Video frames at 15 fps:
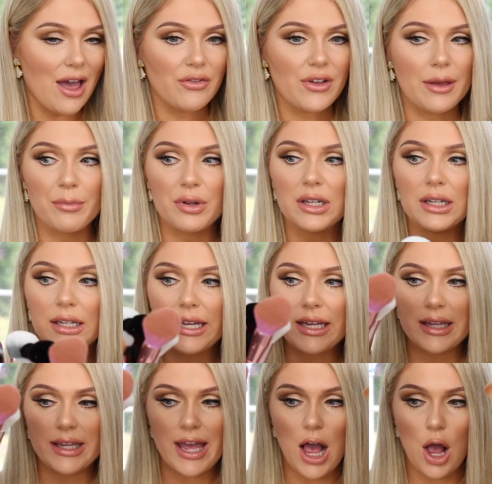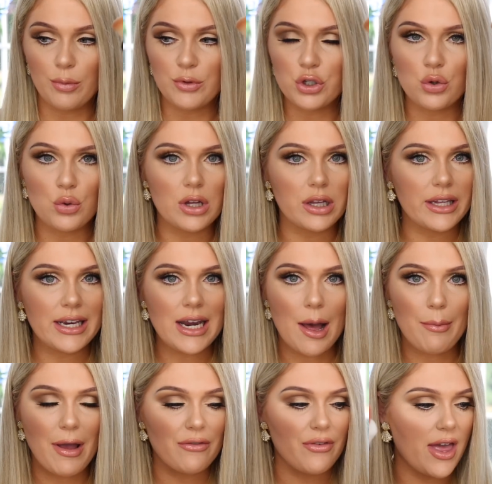have completely helped to clean
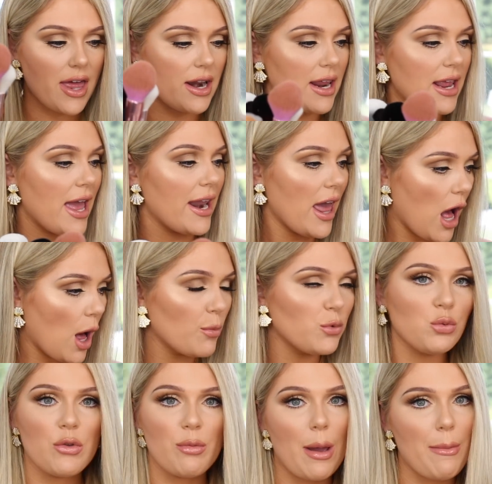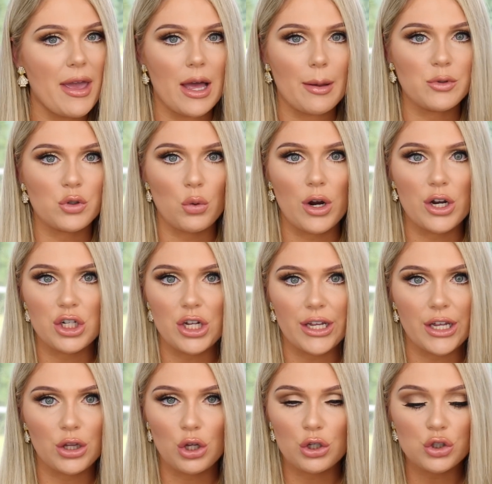up my vanity and helped with my makeup storage.
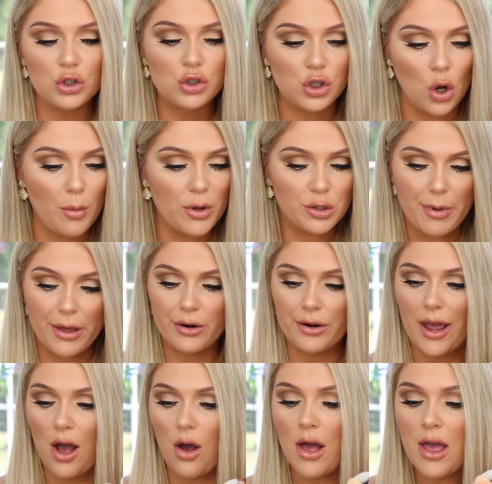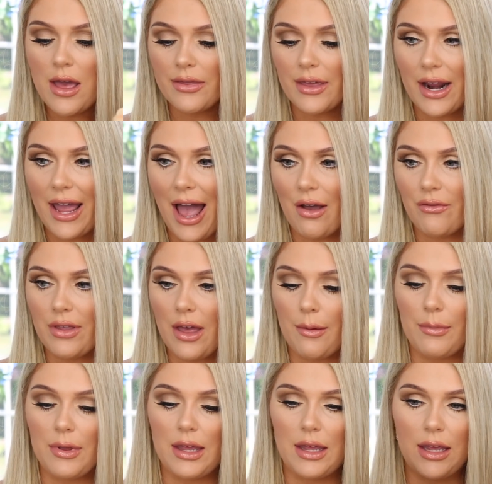Like, it looks so much better now that I have
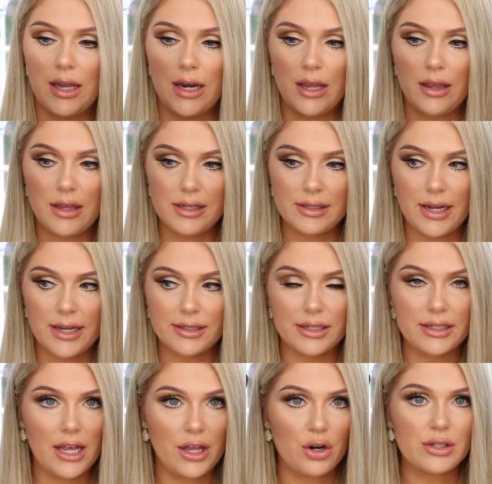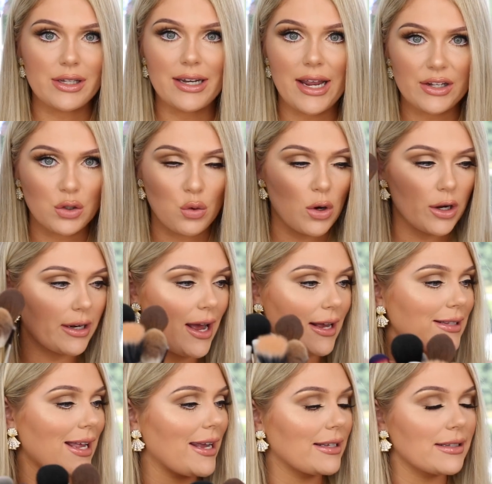them in these nice containers, nice and
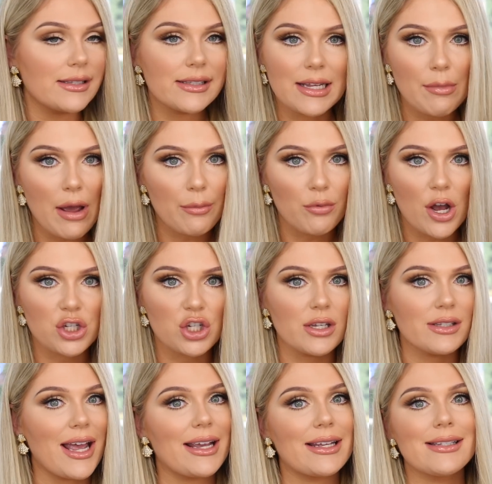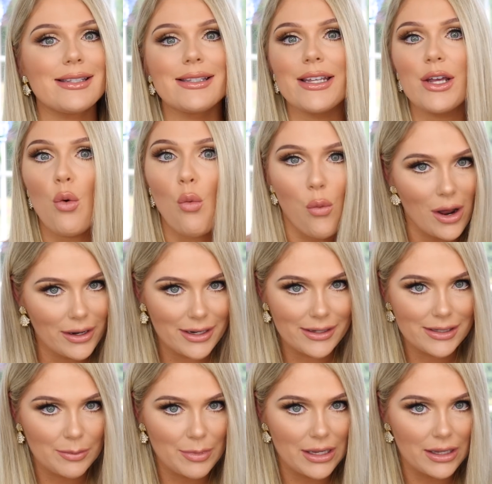organized. I can see my brushes, I can see what
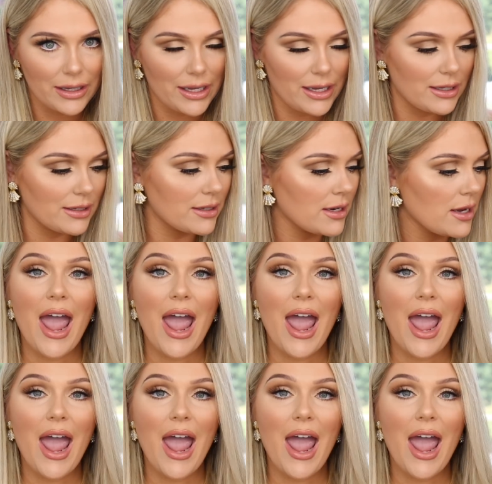needs to be cleaned.